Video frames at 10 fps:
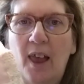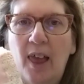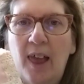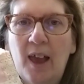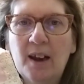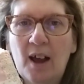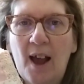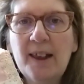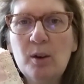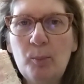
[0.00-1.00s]
and
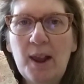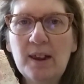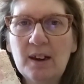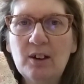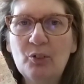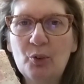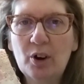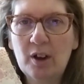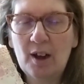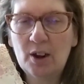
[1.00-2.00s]
I can make it in
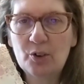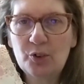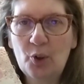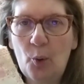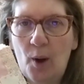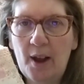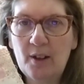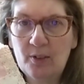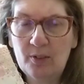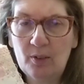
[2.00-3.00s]
different colors. So
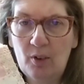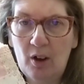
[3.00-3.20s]
it's